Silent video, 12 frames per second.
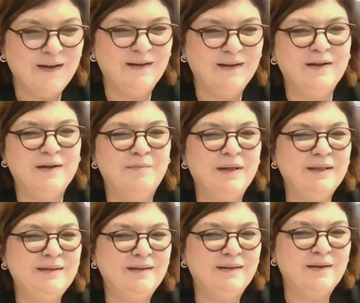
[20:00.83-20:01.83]

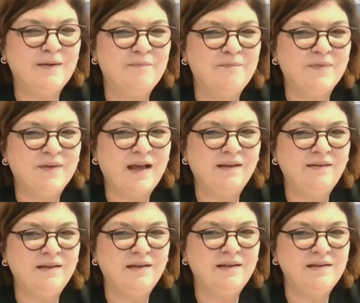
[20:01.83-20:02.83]
But I
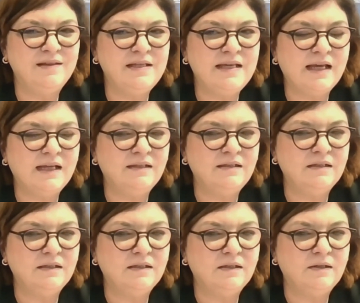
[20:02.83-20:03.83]
think in the end,
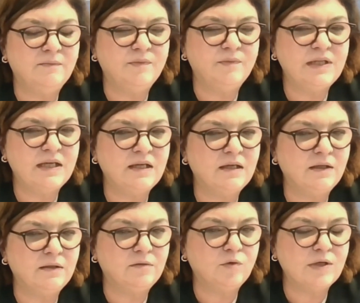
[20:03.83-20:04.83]
taking
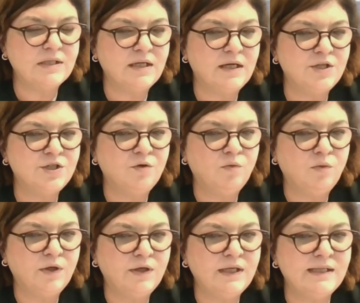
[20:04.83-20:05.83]
into consideration
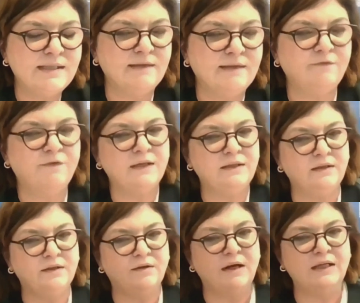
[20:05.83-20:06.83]
worries and
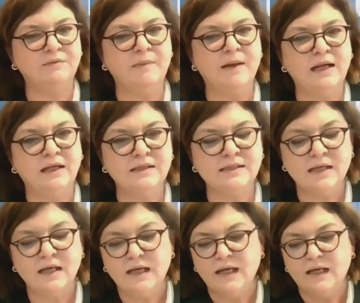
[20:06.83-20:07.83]
finding the right balance,
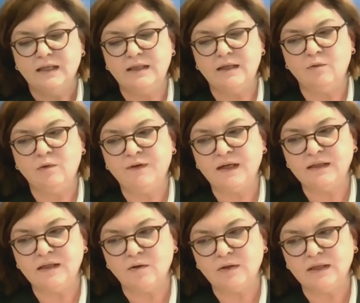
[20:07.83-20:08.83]
they will
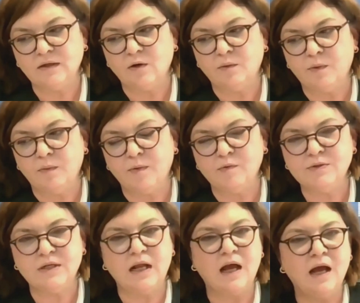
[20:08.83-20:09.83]
find out that our
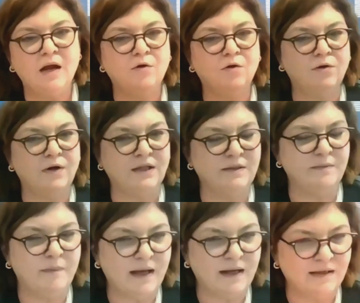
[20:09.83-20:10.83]
proposals are already
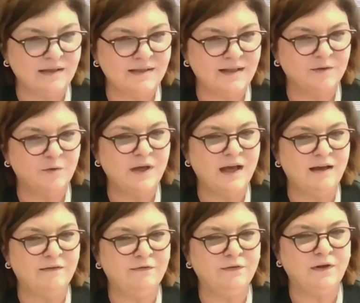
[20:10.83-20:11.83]
balanced, and we
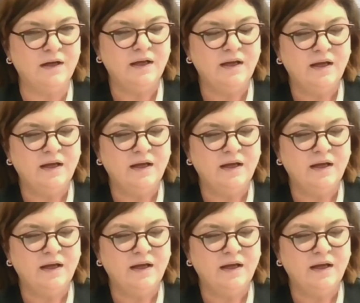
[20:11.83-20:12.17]
have